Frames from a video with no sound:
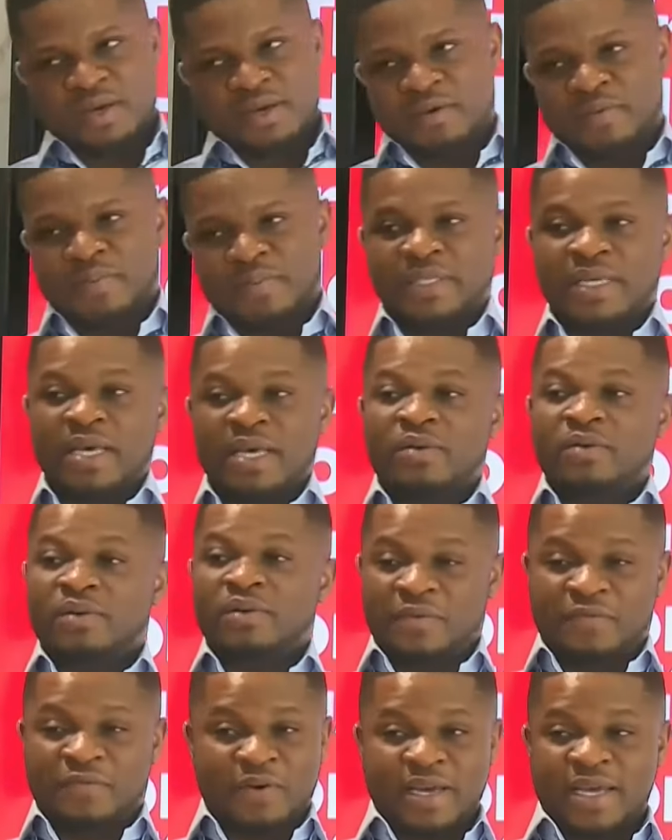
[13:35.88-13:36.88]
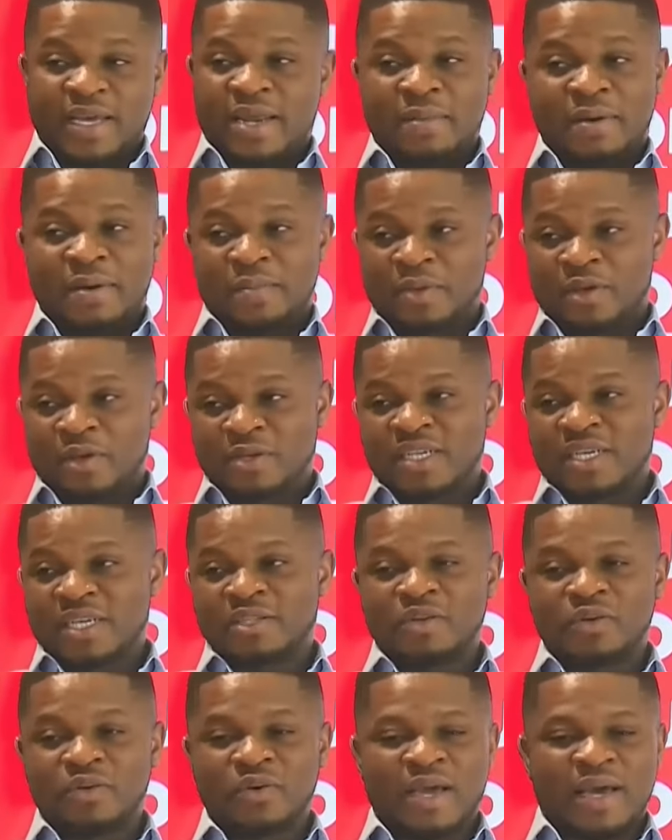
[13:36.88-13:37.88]
If I say, oh dear, forget about me,
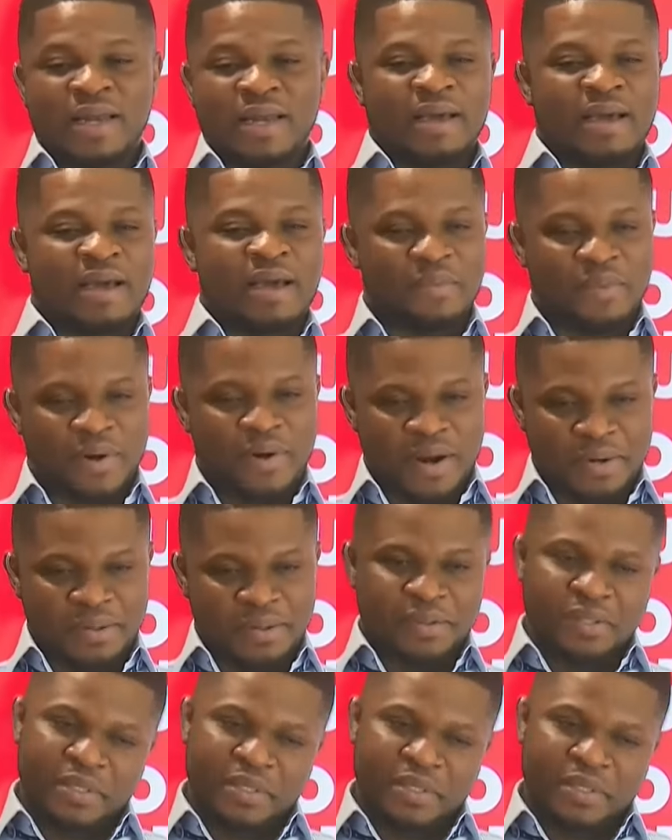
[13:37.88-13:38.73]
just look at the camera.